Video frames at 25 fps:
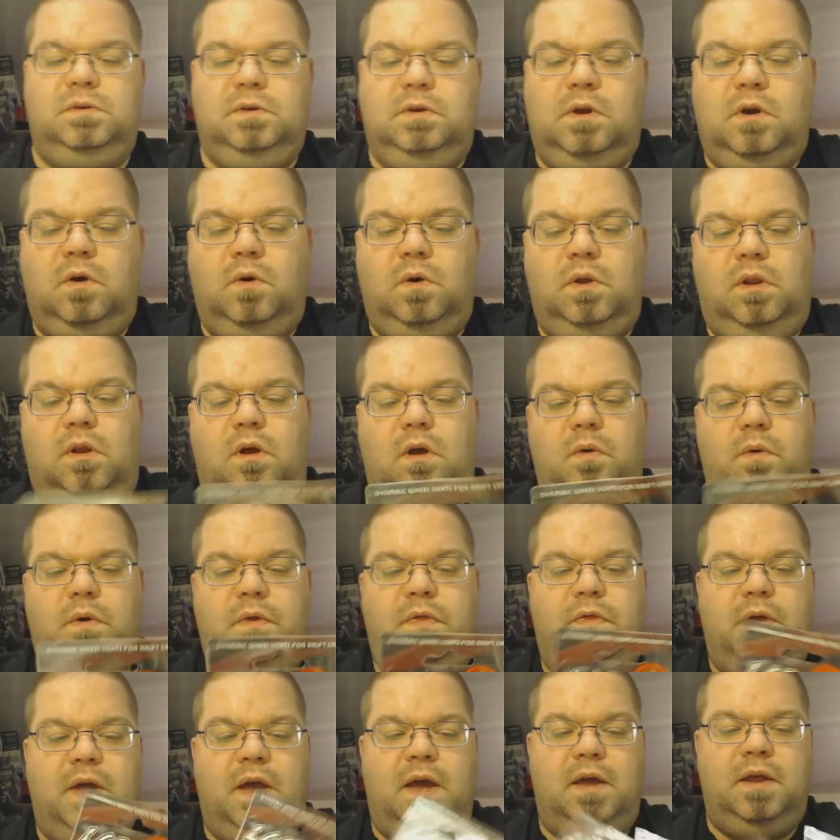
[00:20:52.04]
to go along
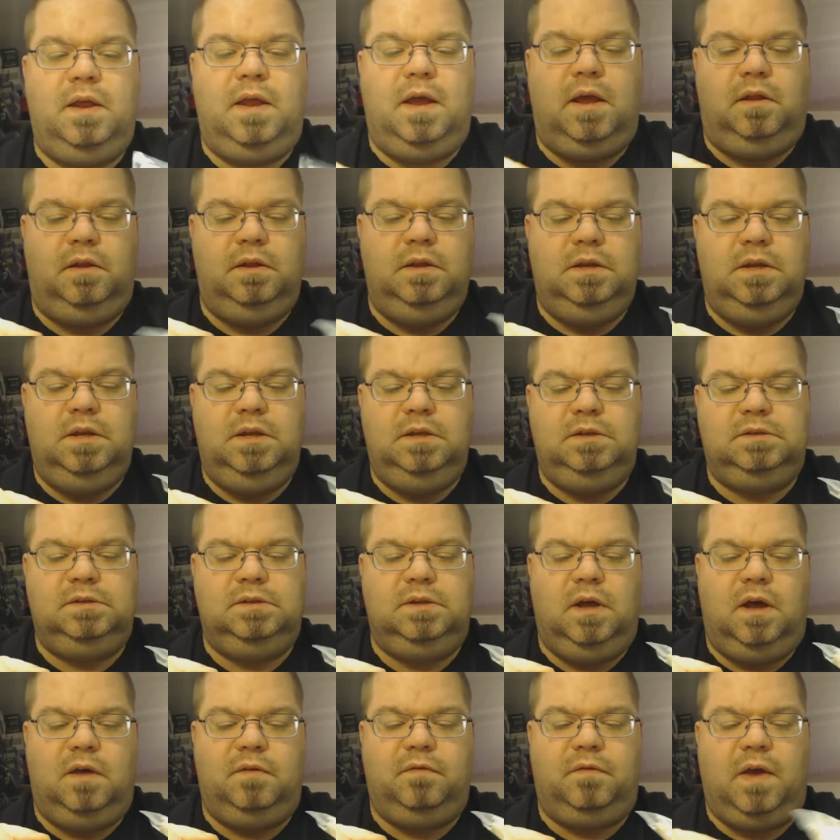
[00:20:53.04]
with that, LED
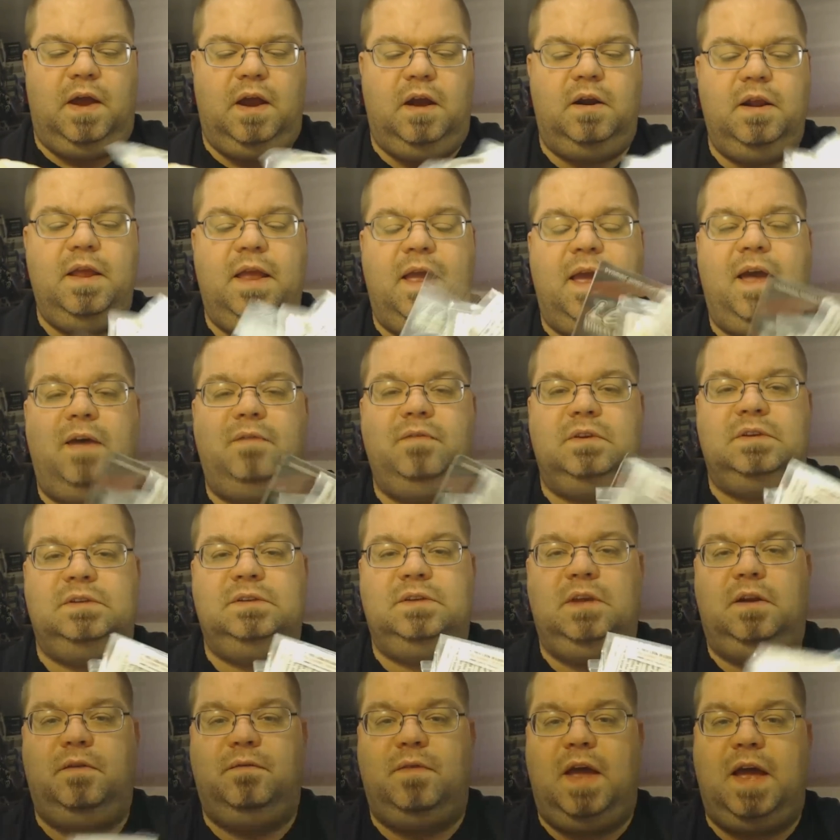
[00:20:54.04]
stuff. I already have a
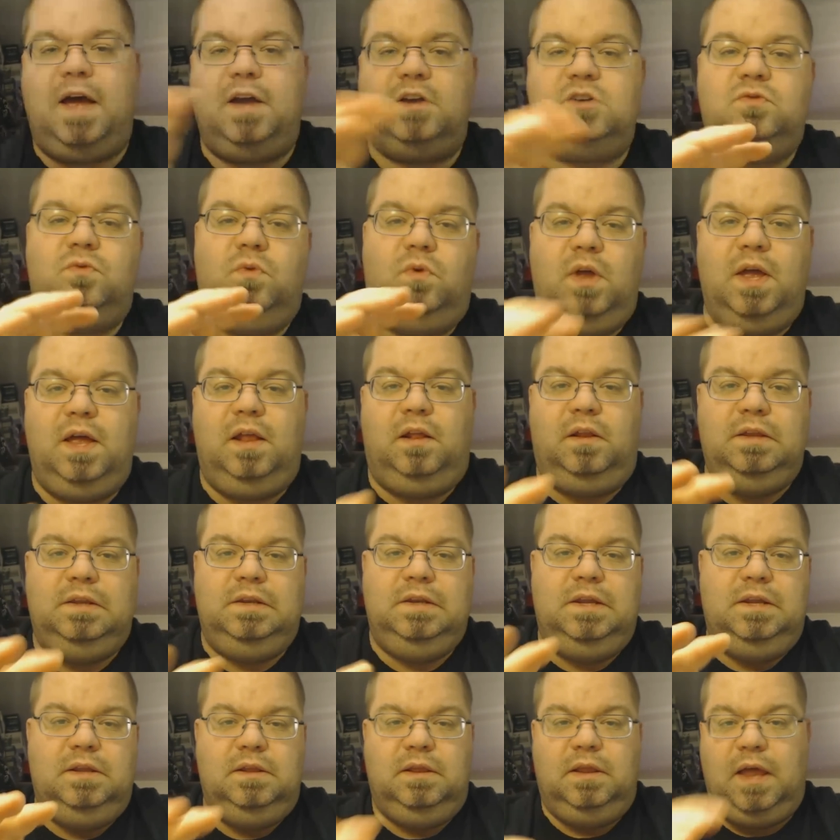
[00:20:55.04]
set of actual
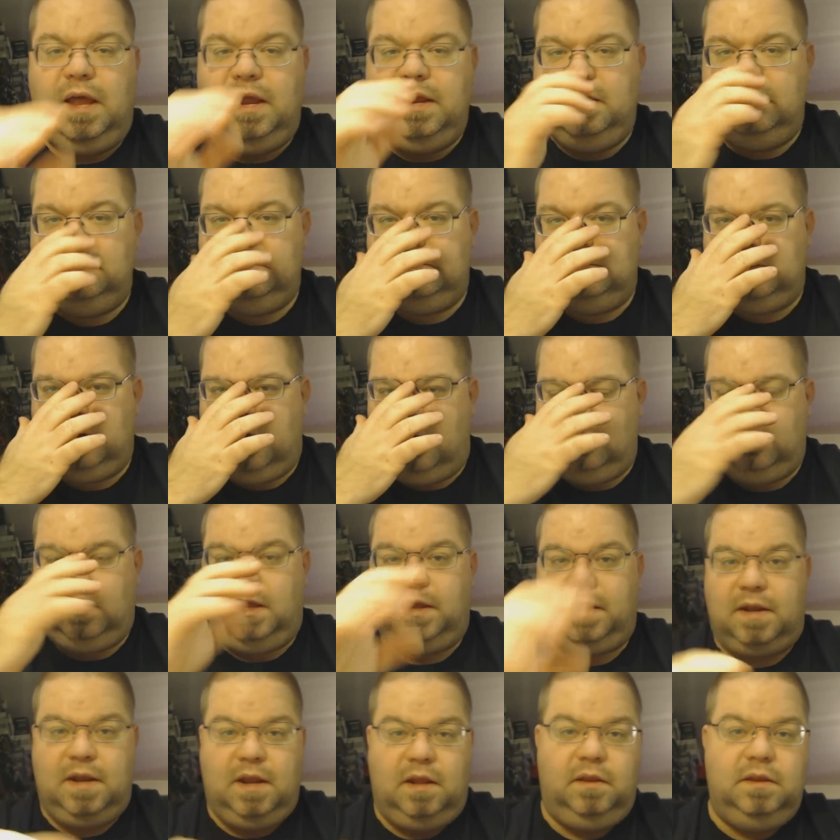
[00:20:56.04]
LED lights,
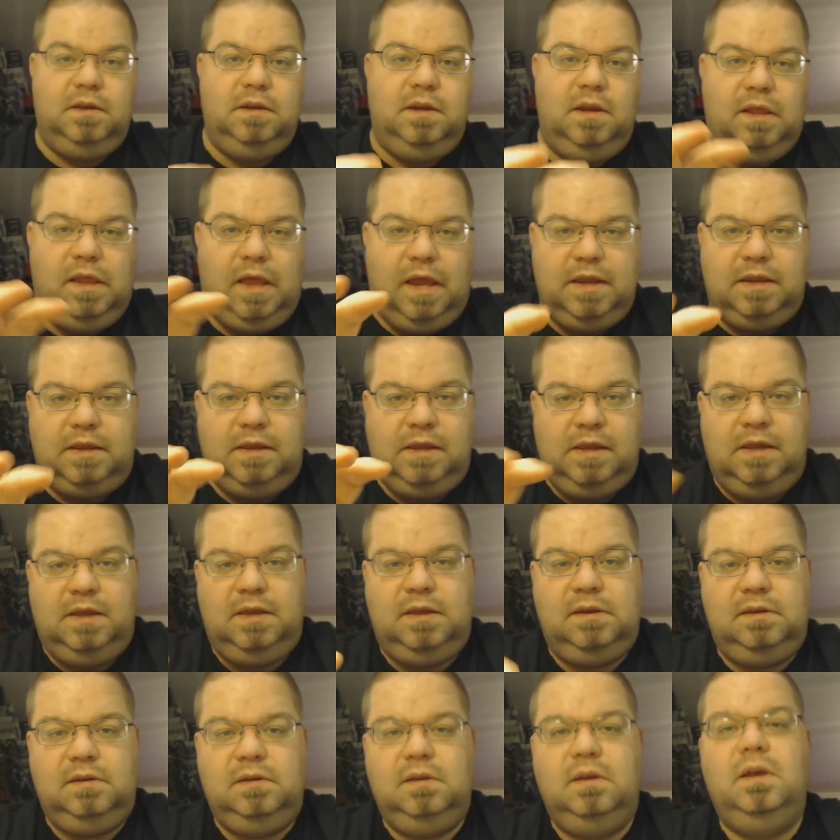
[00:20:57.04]
like an LED light
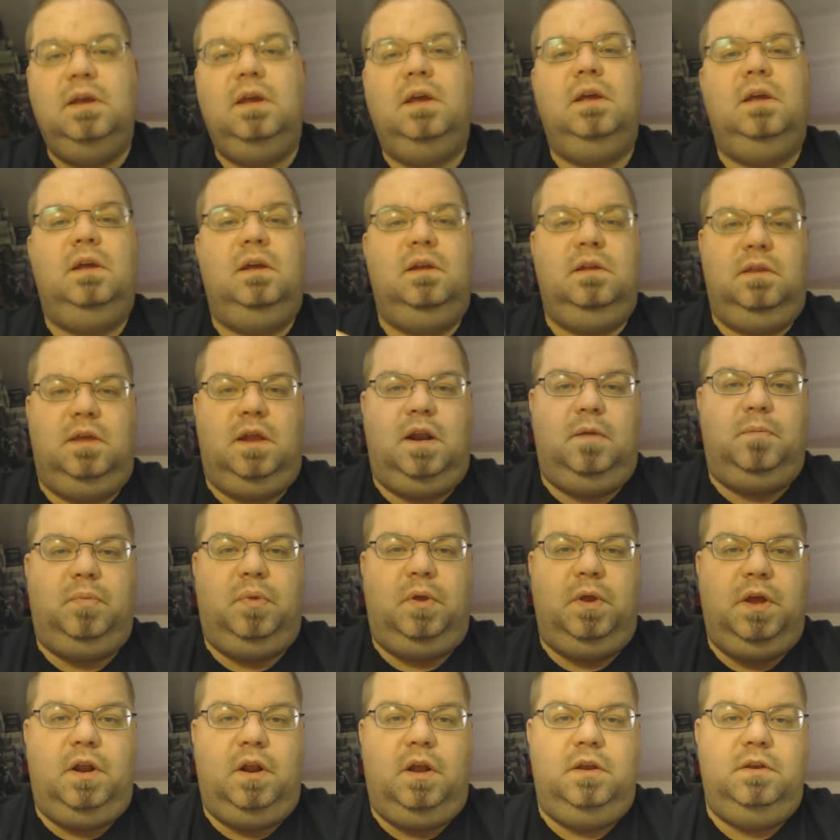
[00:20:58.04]
kit that I
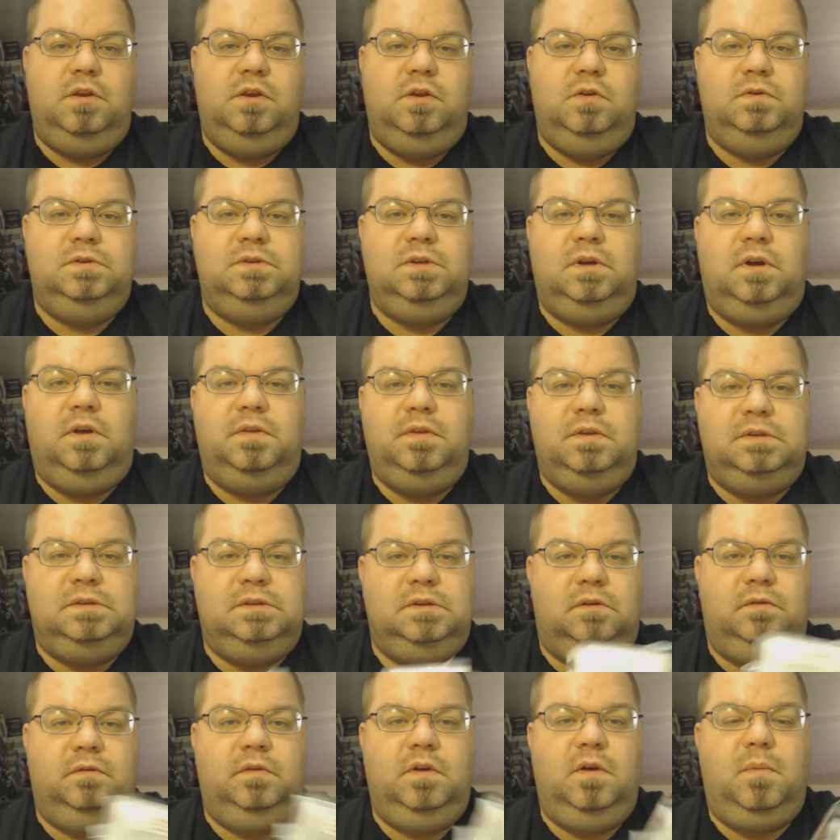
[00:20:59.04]
plan on using on the
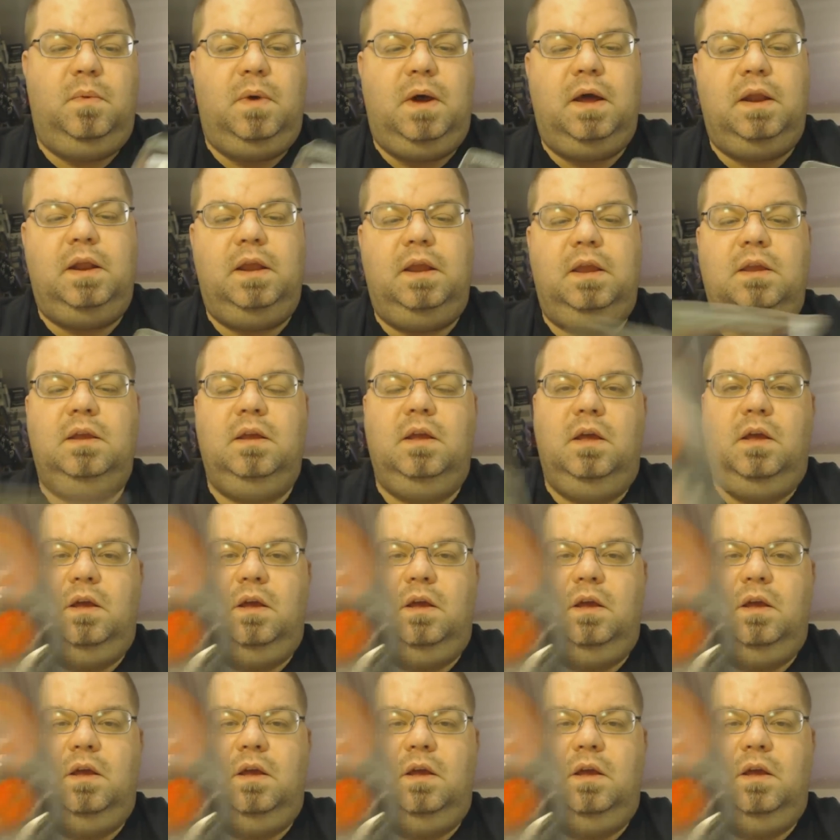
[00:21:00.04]
Sylvia body.